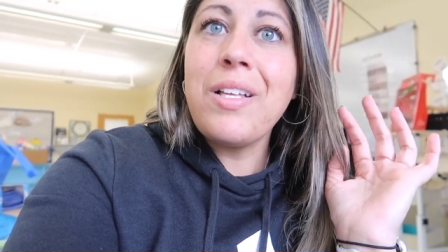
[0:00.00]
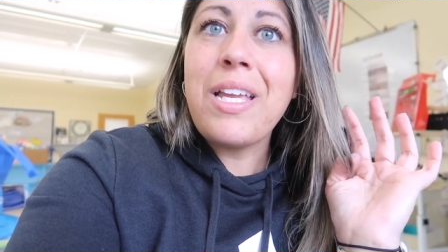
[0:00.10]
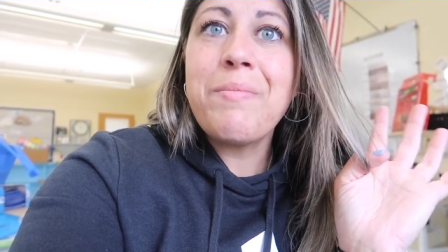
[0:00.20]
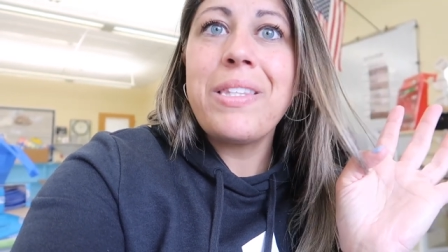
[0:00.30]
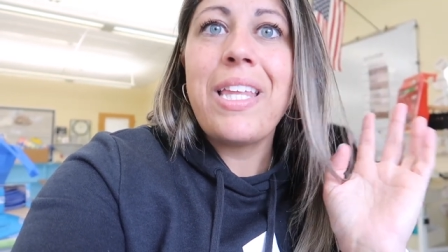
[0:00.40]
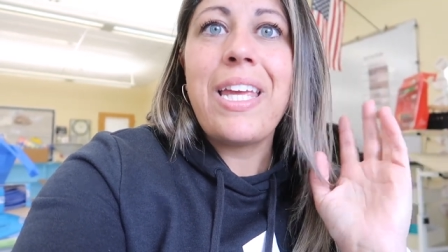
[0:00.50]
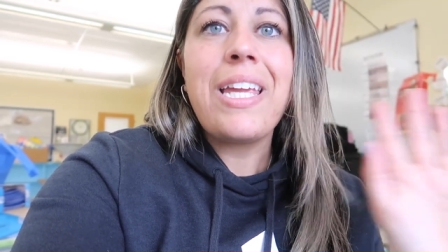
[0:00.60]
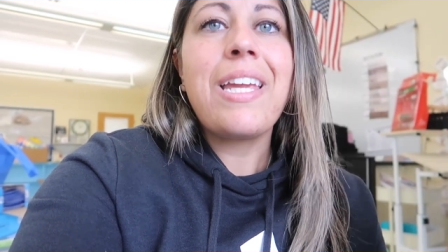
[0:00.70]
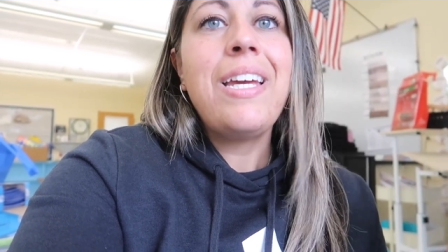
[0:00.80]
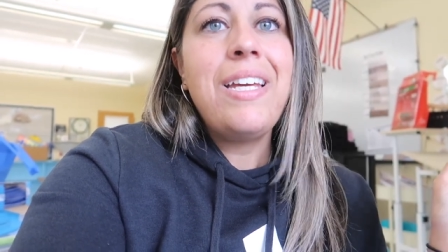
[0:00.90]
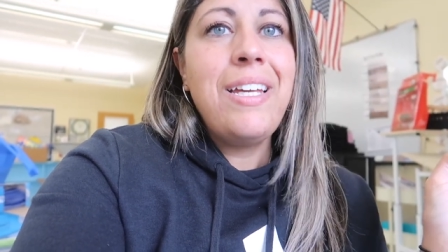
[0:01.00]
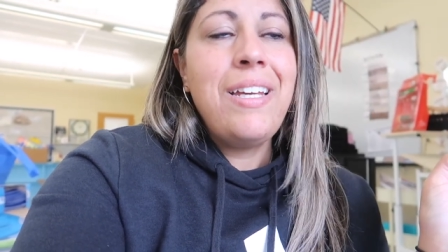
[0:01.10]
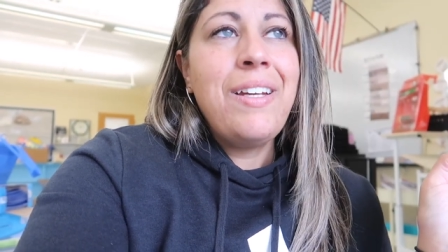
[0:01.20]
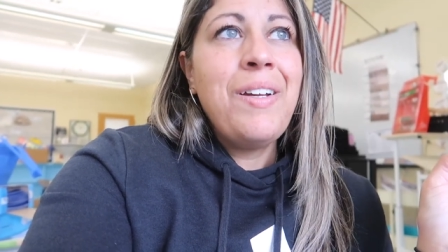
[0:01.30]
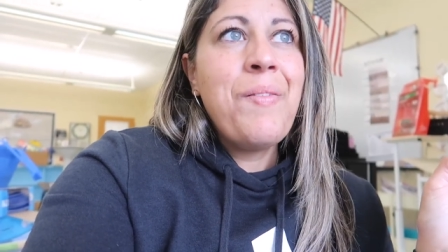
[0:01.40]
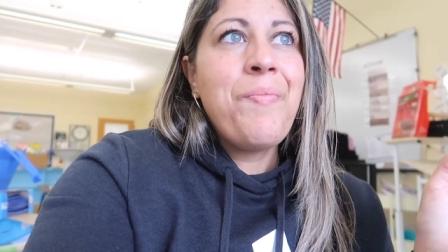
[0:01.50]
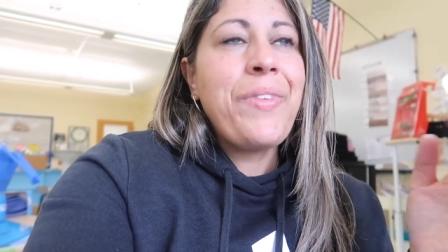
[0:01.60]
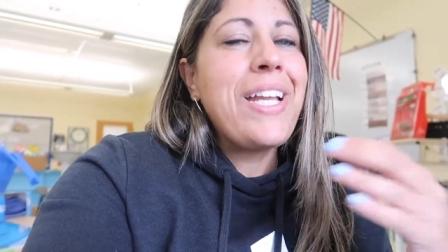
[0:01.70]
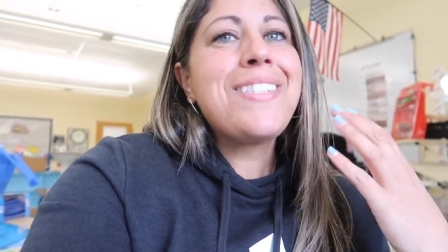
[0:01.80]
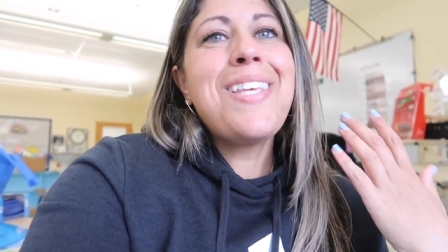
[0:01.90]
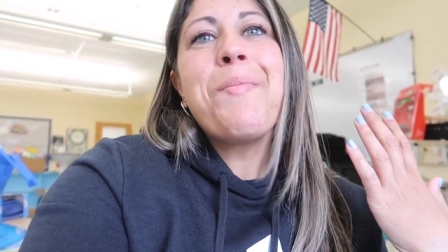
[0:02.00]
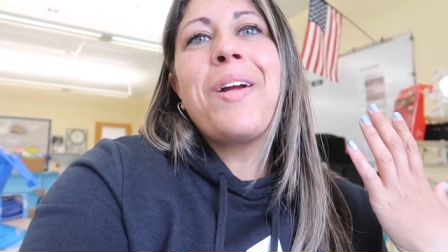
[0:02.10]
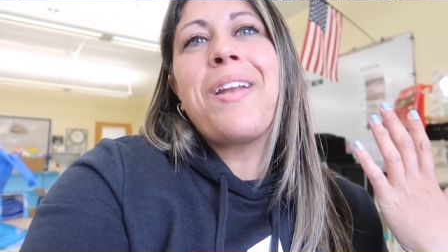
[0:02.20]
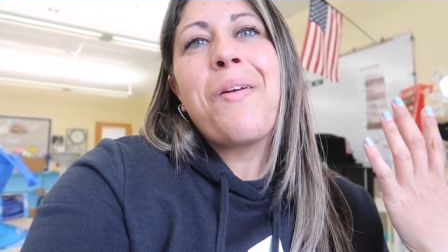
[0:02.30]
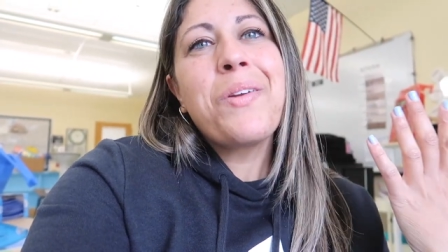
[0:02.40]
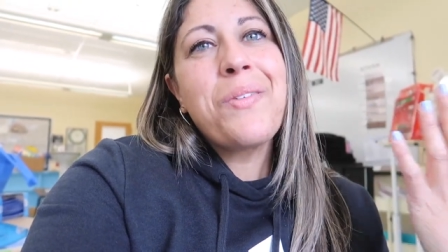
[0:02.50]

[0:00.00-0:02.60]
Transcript: am in like, it's summer and I want to